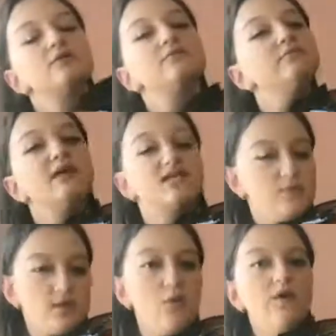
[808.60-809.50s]
Because we
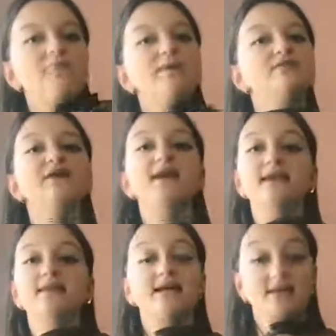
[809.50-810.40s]
don't want to play the
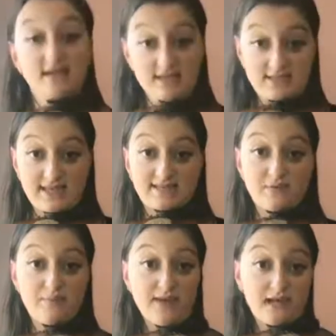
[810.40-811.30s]
violin like this. That's a
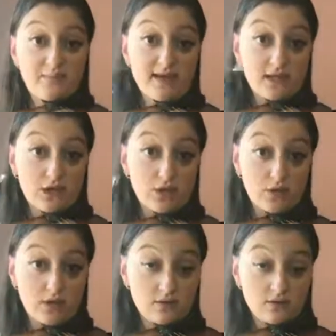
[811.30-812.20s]
big, big
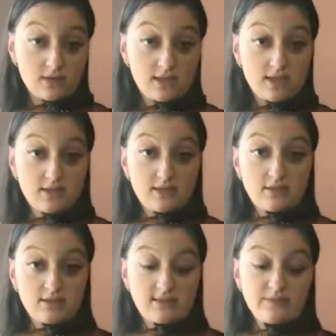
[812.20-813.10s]
no-no,
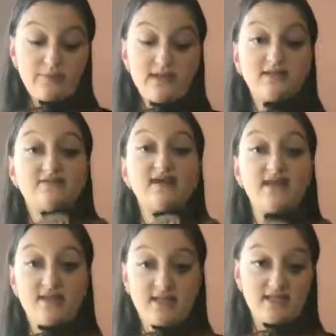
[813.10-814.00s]
is to play the
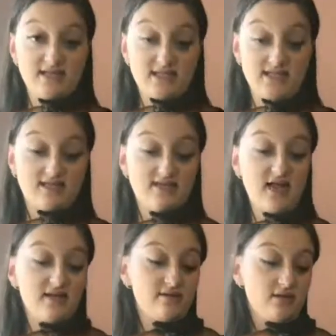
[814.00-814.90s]
violin like this, because
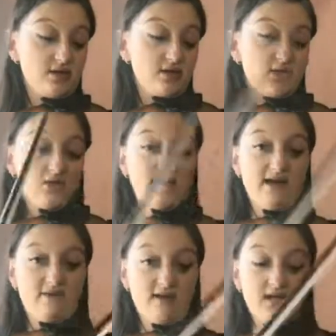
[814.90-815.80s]
then you don't
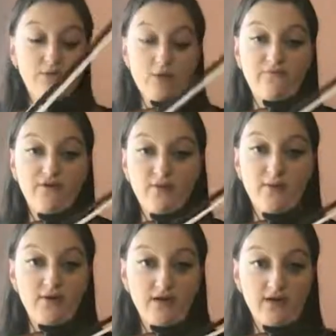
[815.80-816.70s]
have any room for your
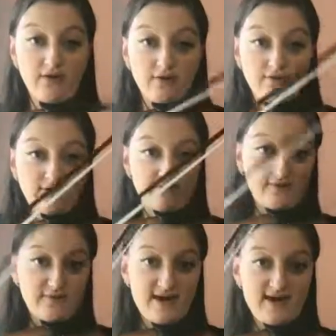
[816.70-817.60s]
bow to go,
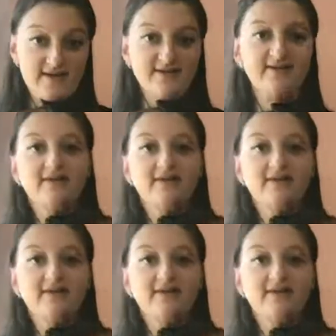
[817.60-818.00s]
right?